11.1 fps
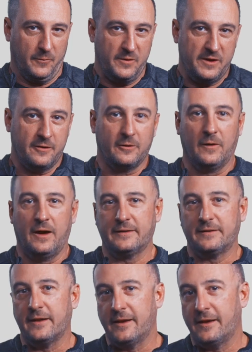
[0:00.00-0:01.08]
We hear a lot
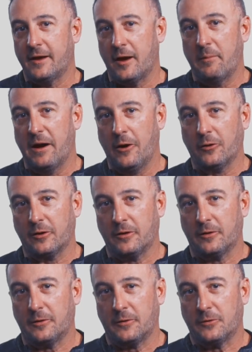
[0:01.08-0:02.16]
today about,
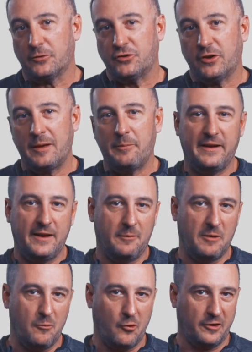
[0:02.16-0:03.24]
should I buy down
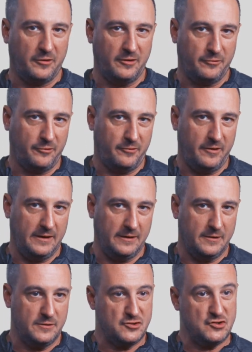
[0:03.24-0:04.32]
my mortgage interest rate?
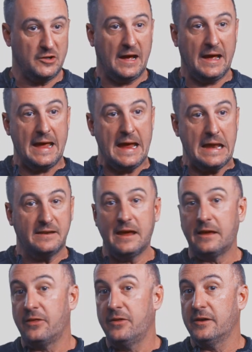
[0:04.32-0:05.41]
Should I
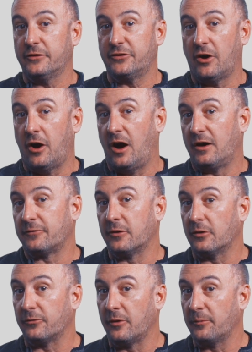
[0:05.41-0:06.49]
take this offer
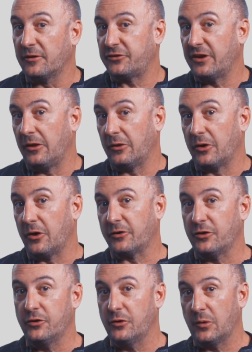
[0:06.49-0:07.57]
from the seller
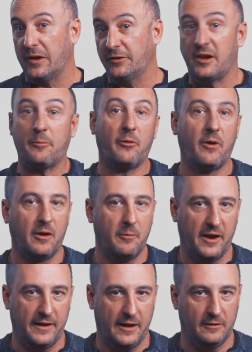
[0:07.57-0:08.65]
to do a temporary
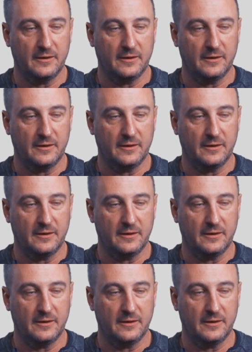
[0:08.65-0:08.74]
buy down?